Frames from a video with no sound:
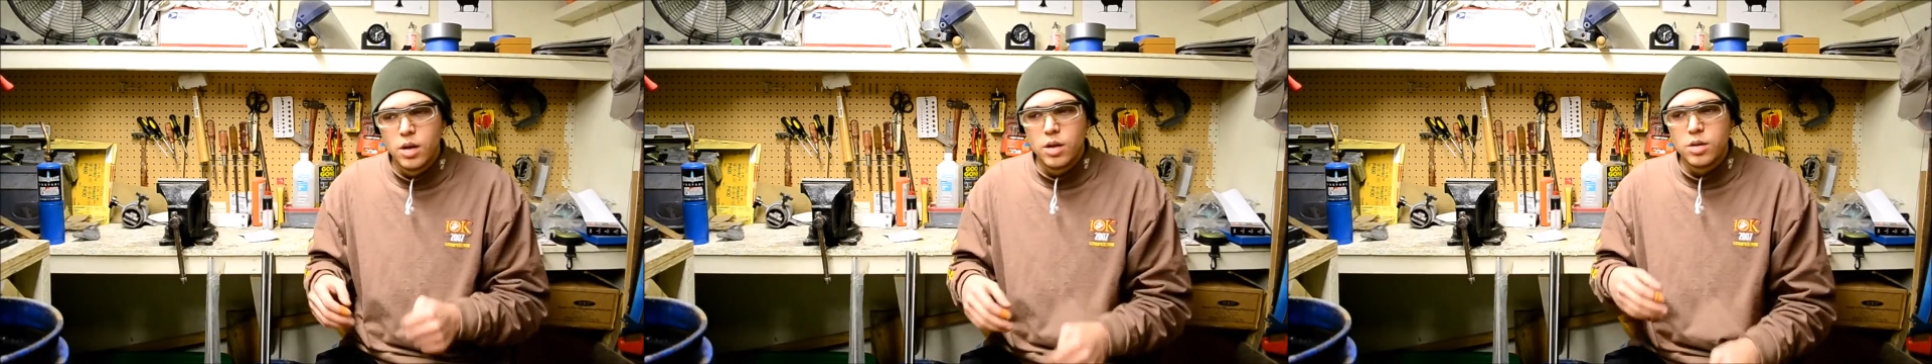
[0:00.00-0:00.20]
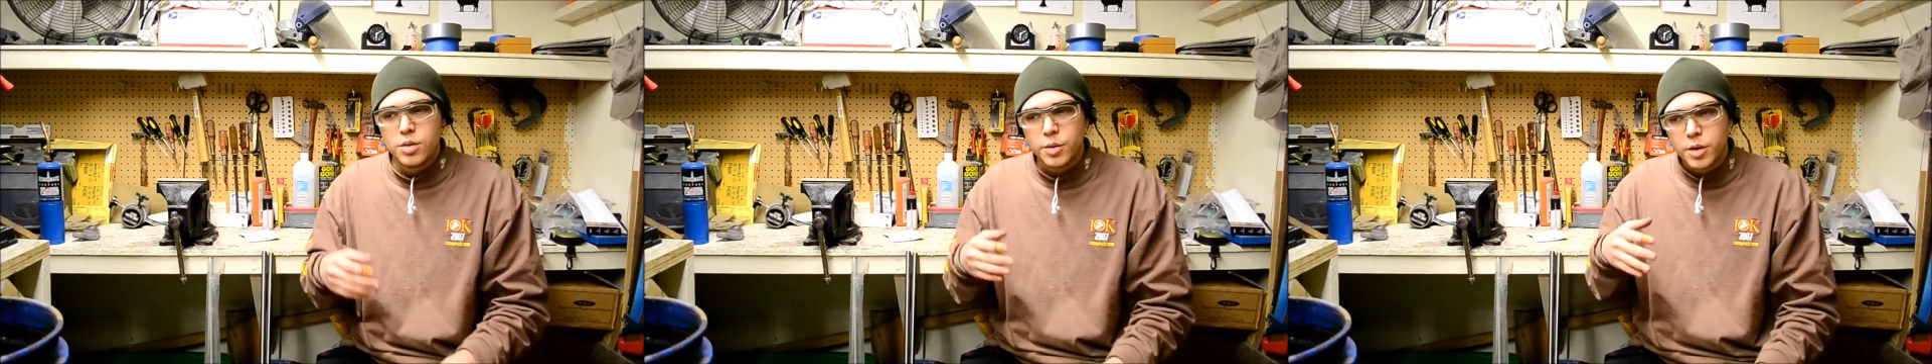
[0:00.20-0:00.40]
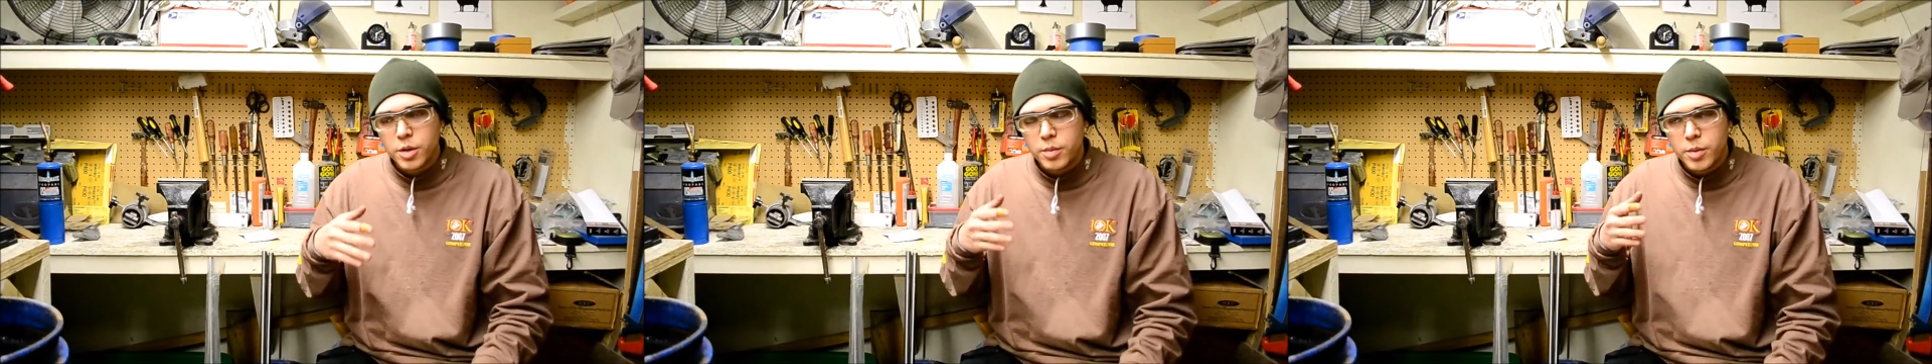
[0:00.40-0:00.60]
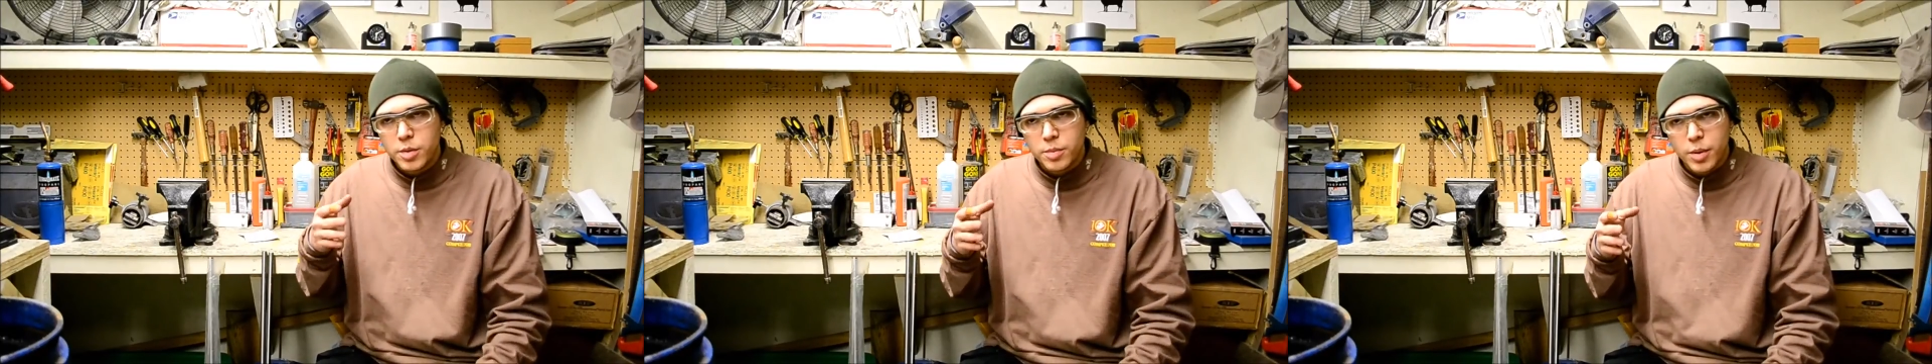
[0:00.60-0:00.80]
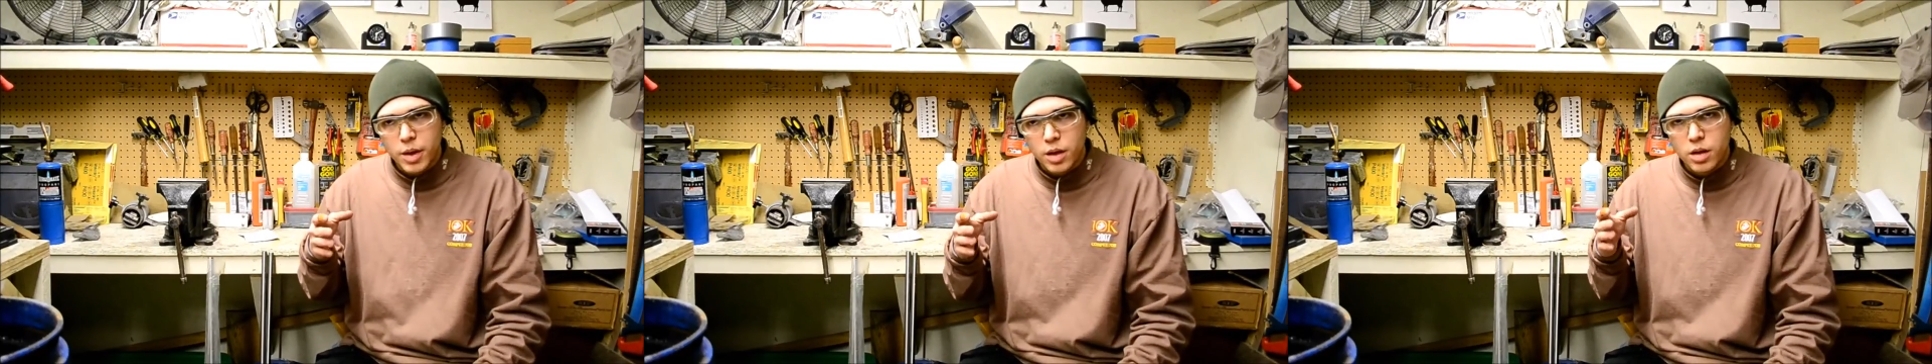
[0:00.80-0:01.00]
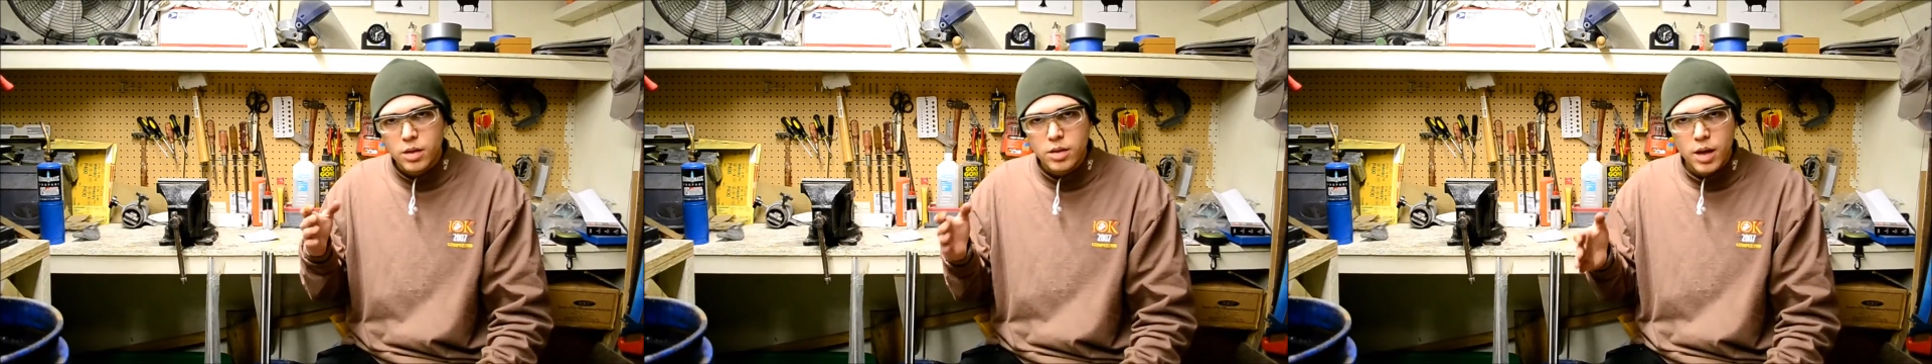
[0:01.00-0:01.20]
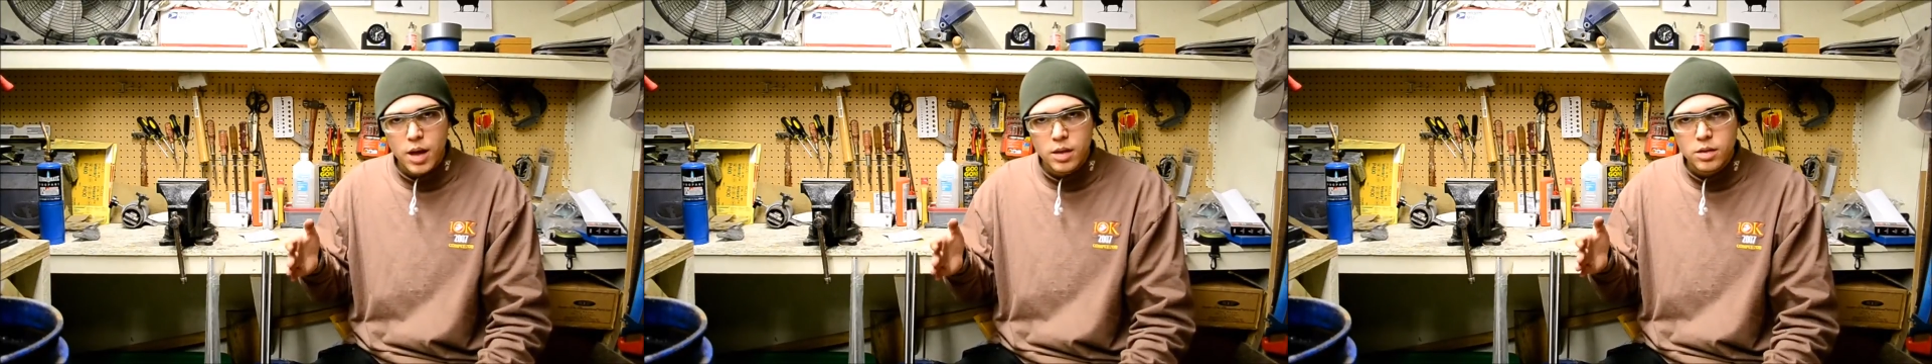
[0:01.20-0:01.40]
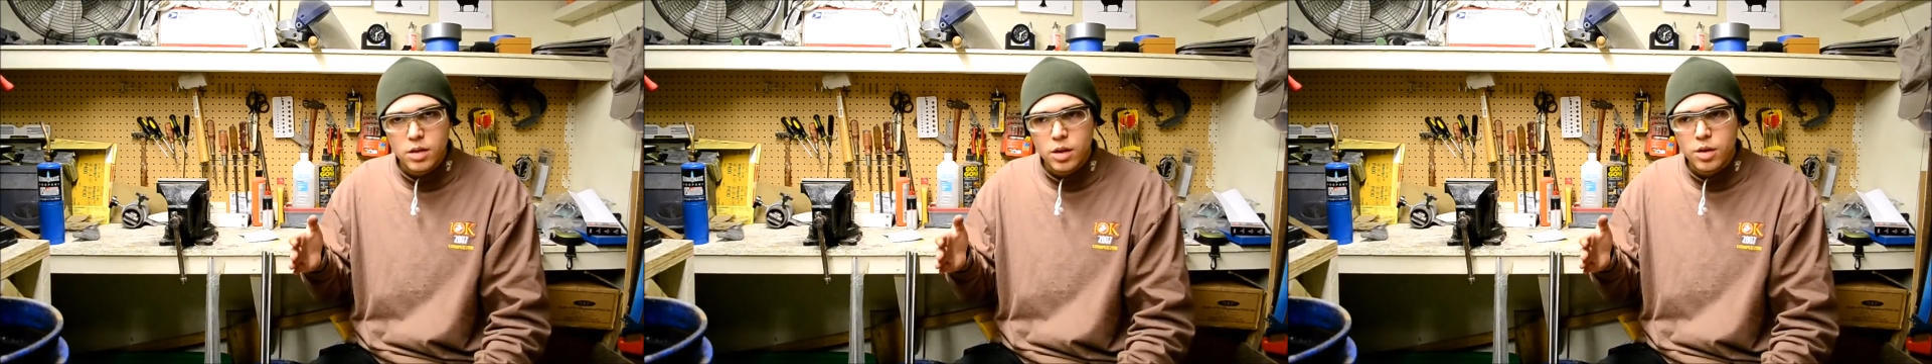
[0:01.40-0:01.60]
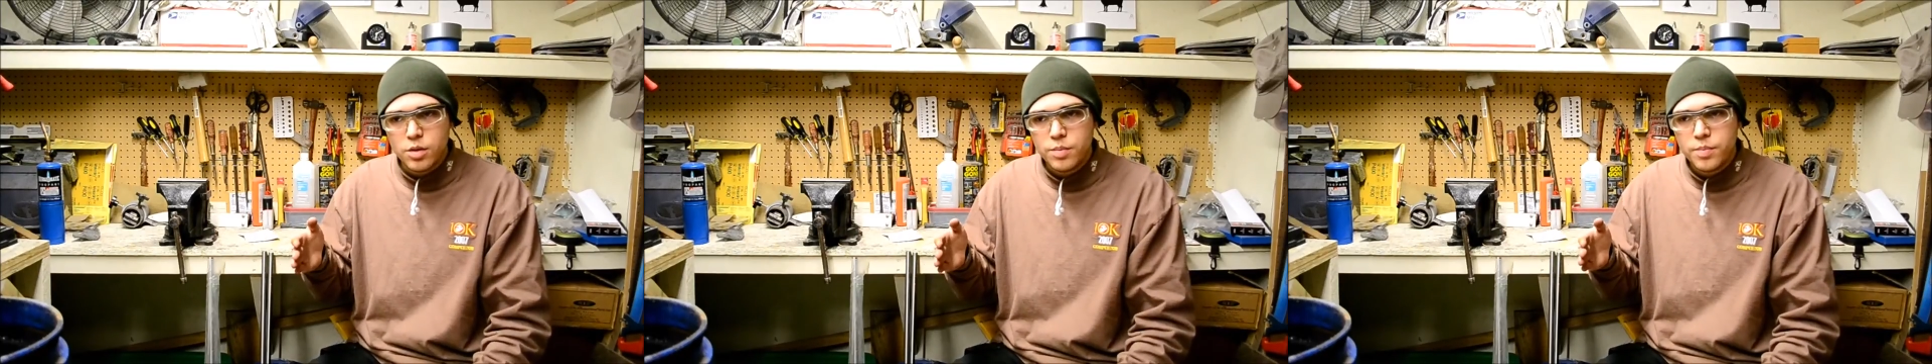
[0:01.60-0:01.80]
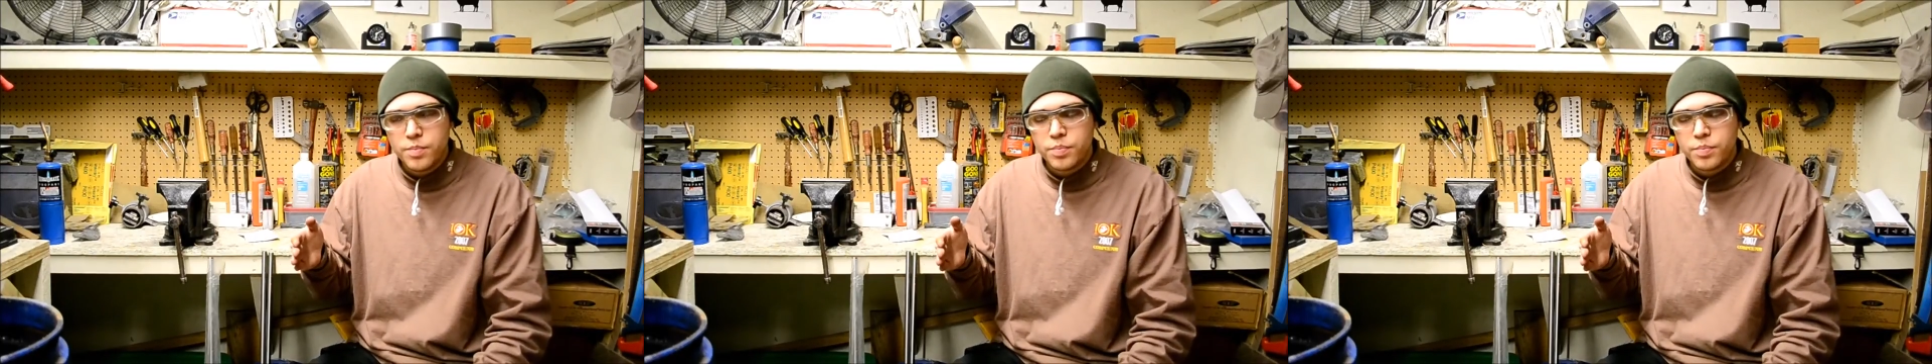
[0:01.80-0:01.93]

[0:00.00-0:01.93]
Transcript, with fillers: So I'm going to be making a tanto,